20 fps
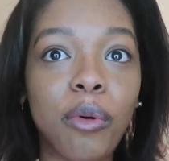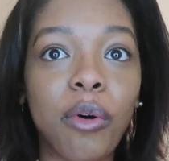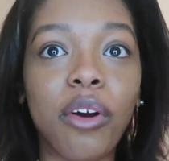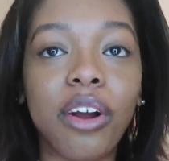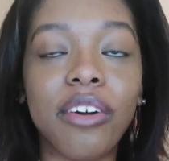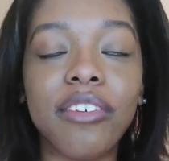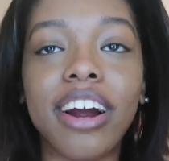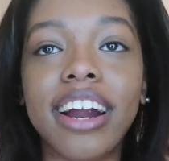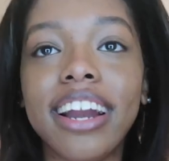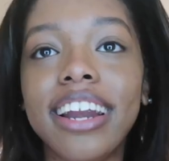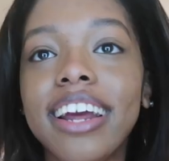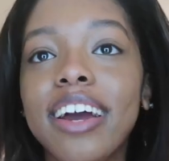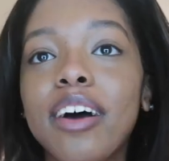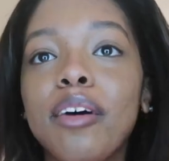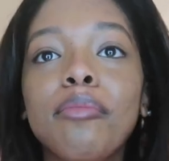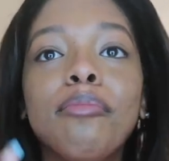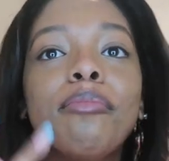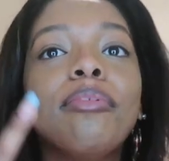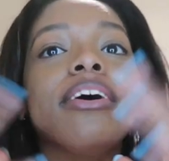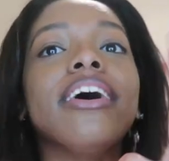boy right
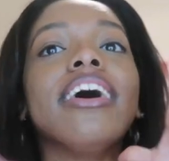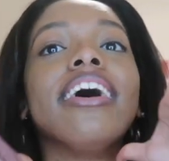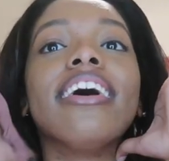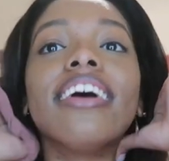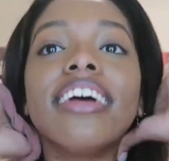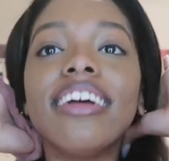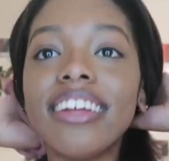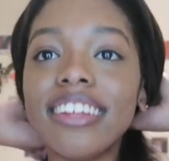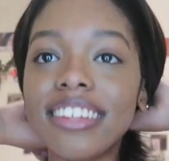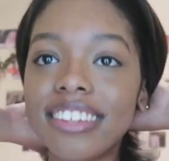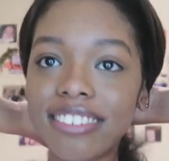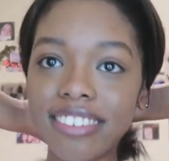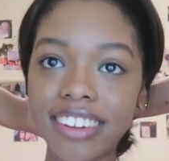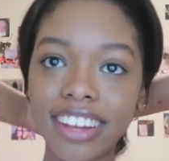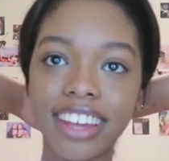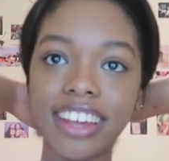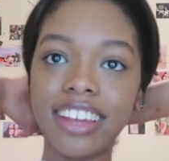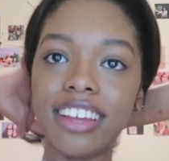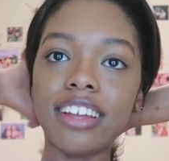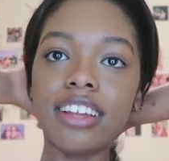now, but it's
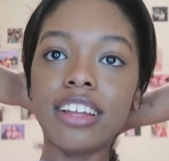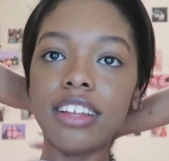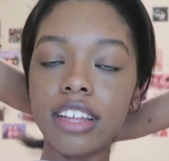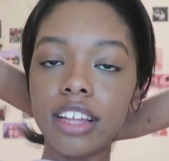okay.